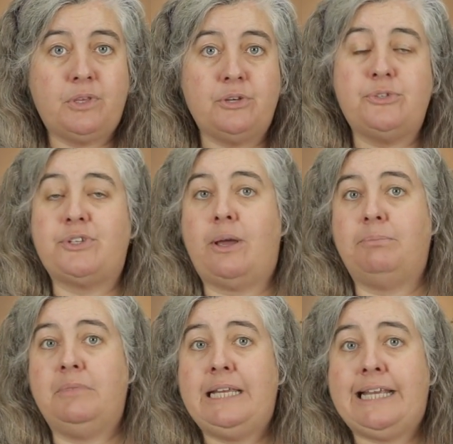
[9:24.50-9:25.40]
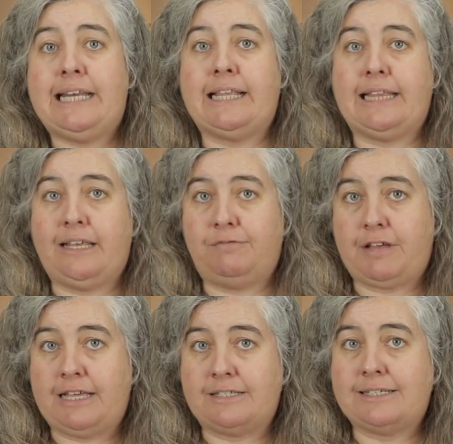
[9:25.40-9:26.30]
You'll stop needing the
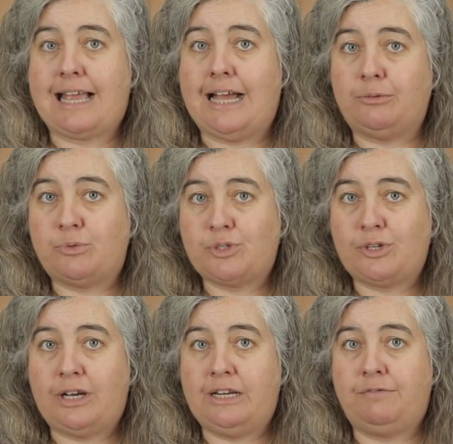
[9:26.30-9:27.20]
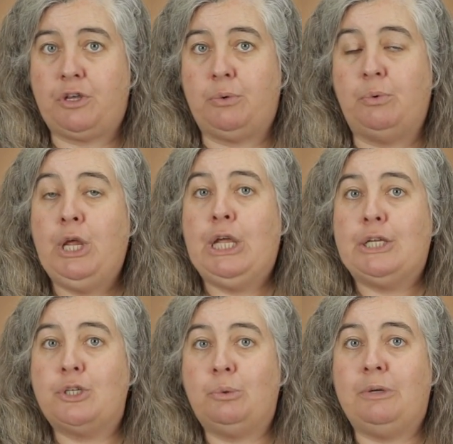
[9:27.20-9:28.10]
events outside of you
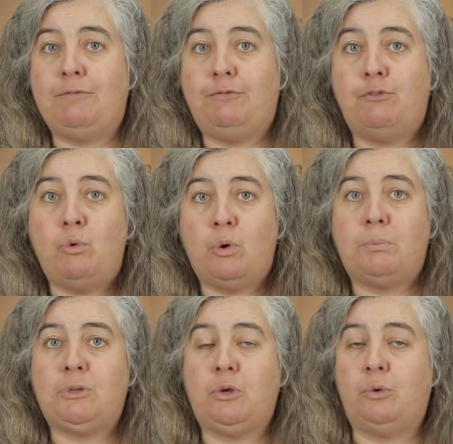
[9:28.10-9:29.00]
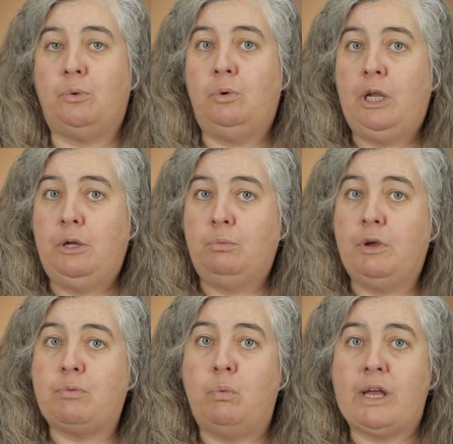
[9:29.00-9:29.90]
to inform you
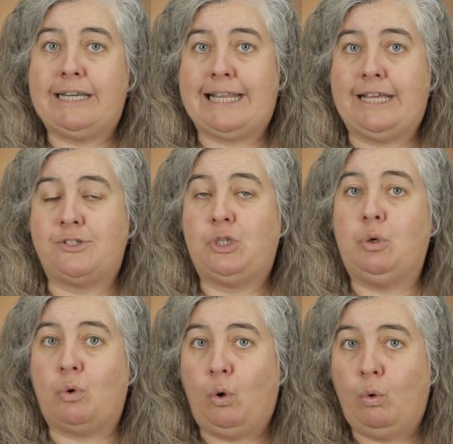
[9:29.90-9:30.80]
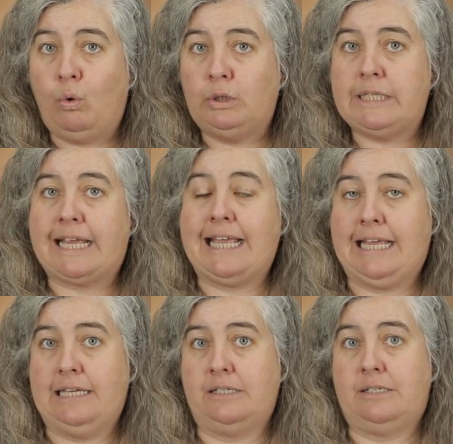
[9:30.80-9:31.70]
with what it is you're
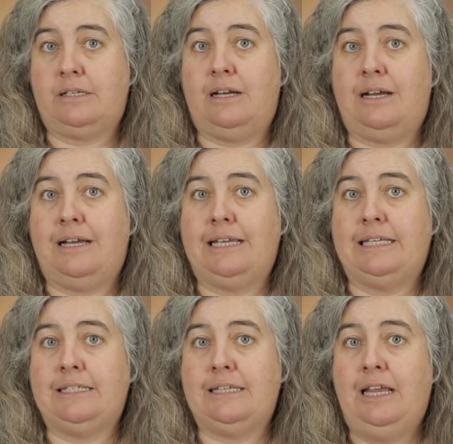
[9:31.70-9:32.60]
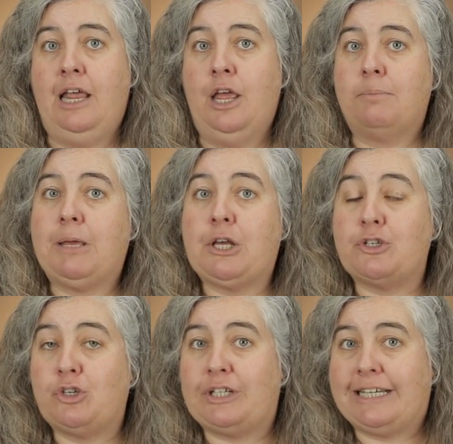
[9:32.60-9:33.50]
holding inside,
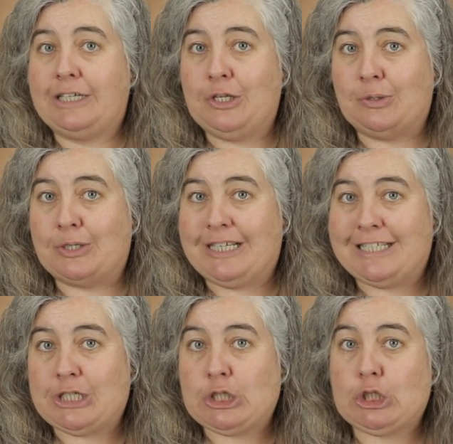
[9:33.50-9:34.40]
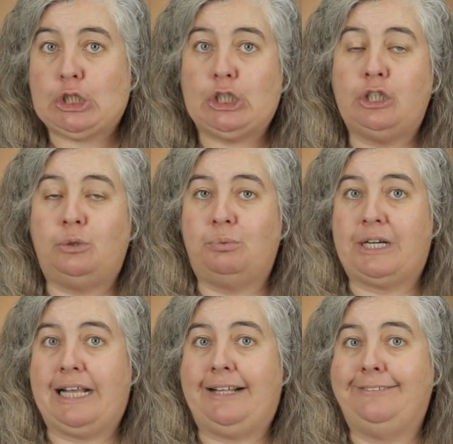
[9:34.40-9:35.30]
because your internal
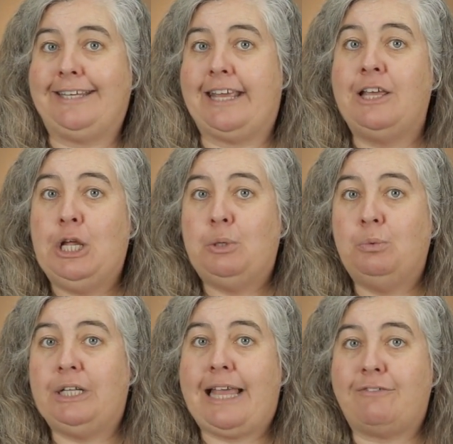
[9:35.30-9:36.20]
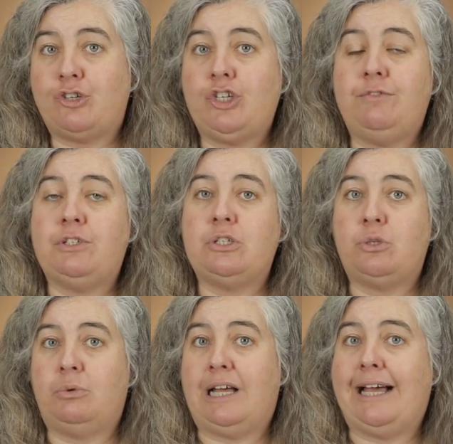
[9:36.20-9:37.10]
reality will have shifted
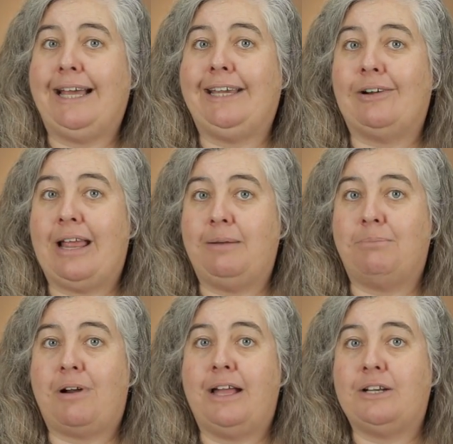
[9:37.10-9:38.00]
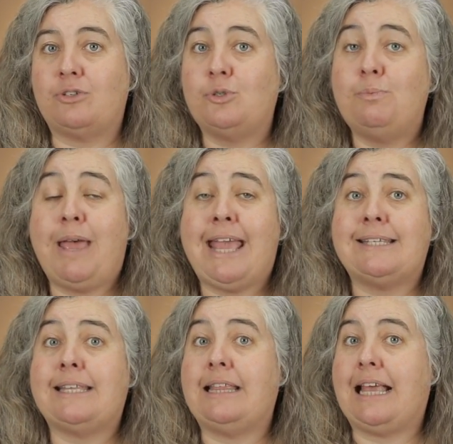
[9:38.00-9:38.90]
to a higher and brighter
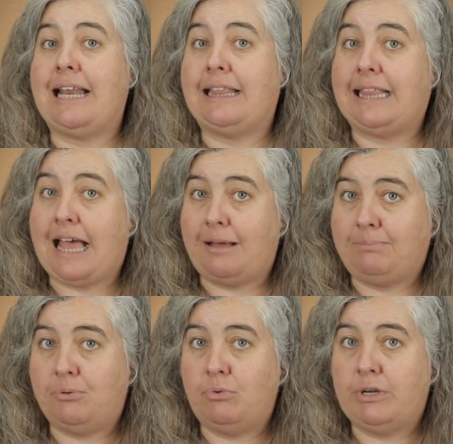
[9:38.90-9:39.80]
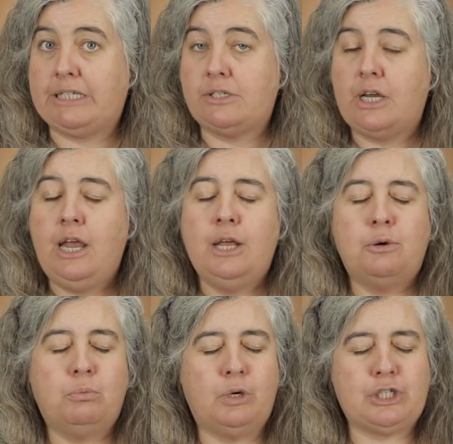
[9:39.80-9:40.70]
space. And then at that point,
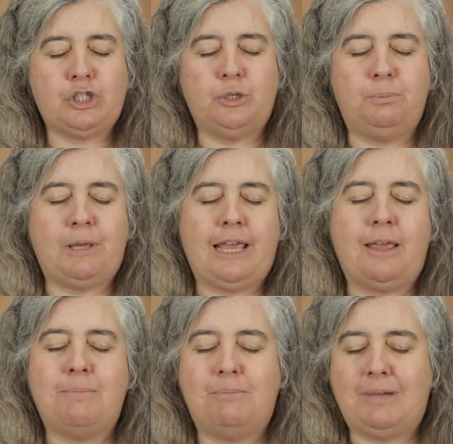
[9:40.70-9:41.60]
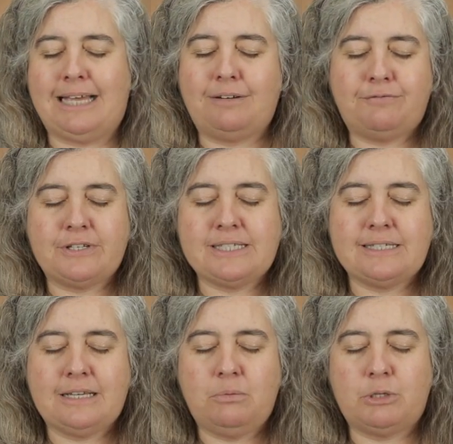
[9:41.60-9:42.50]
what you'll be
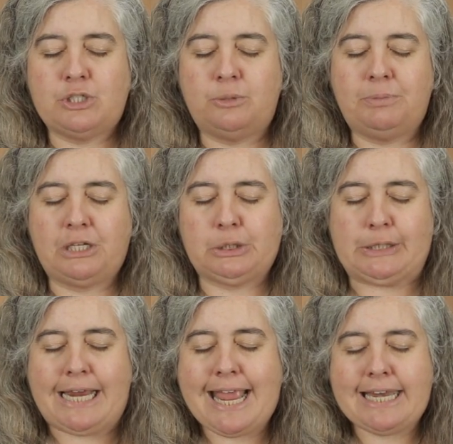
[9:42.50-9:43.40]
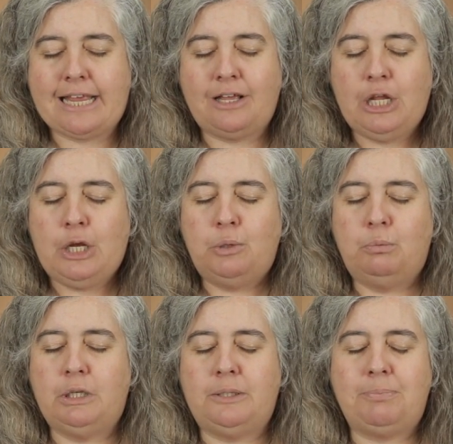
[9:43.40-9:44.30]
manifesting, what you'll be creating,
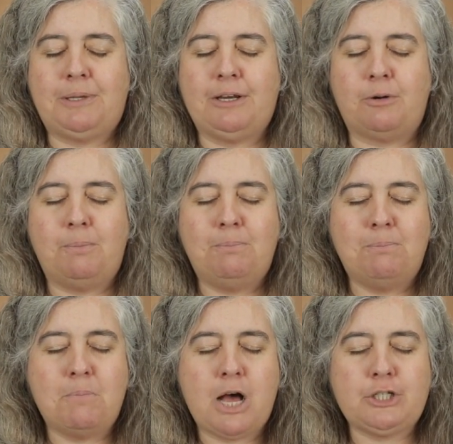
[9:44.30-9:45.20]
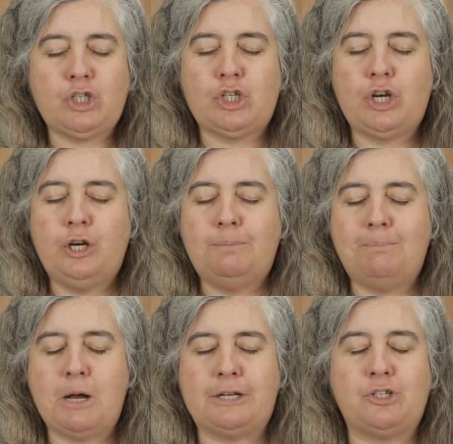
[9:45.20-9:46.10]
will appear much,
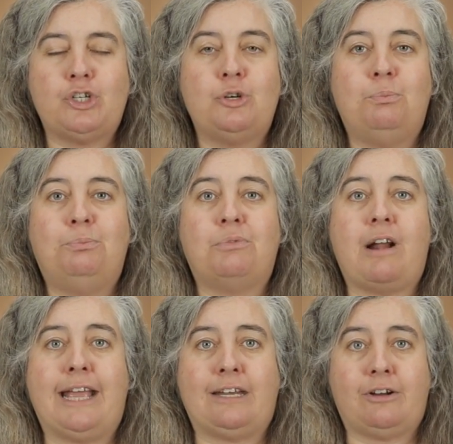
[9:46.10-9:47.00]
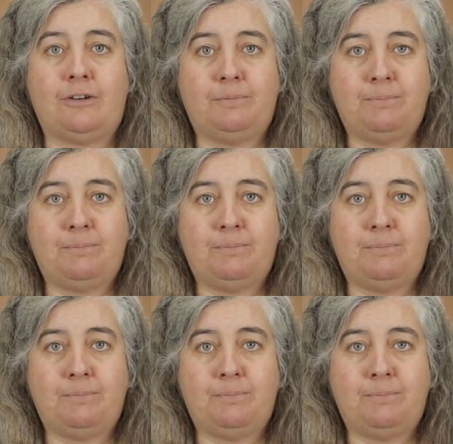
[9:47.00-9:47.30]
much brighter.